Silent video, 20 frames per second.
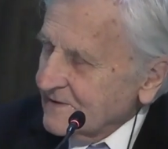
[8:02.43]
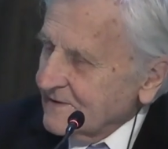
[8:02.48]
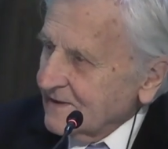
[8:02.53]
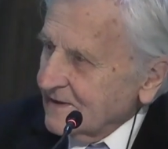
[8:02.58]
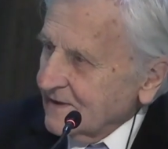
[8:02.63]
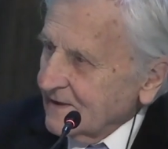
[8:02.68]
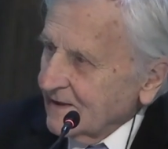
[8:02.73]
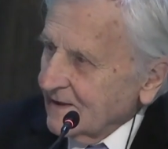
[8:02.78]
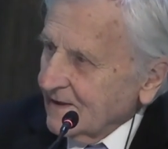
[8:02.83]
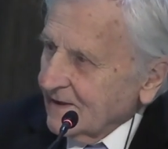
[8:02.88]

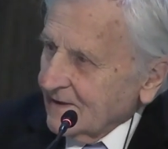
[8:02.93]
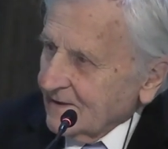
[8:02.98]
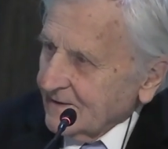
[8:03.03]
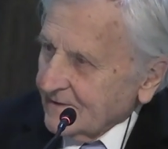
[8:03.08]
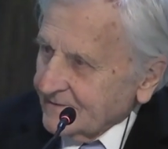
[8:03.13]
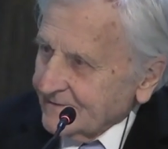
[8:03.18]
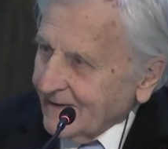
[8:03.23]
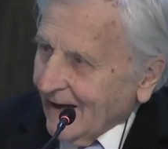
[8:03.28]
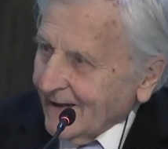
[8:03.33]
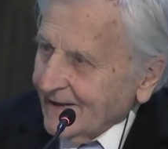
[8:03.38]
the
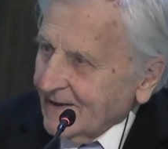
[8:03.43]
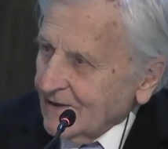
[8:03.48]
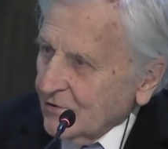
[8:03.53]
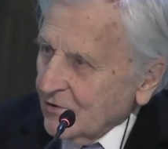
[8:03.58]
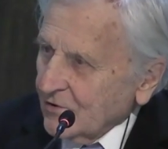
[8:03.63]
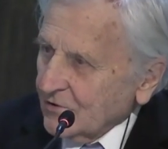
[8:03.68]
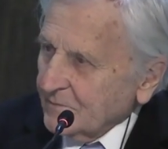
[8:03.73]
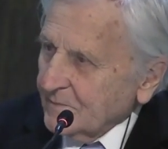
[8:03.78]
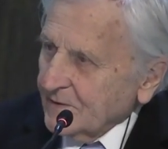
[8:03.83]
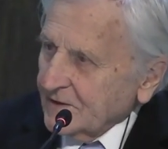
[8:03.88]

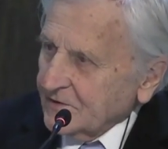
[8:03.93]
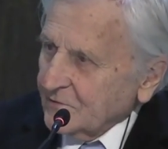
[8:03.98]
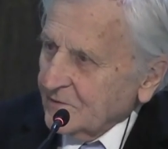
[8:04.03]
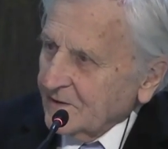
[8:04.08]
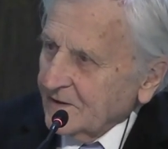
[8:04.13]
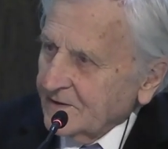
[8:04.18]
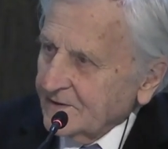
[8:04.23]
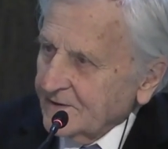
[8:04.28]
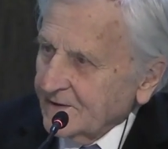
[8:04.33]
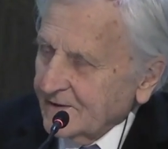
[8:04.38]
dialogue
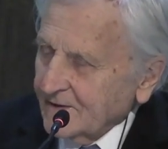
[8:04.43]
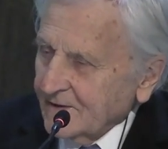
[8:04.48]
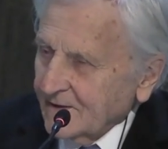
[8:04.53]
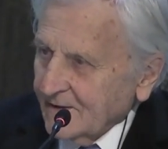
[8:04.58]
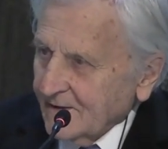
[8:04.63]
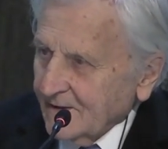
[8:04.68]
between the,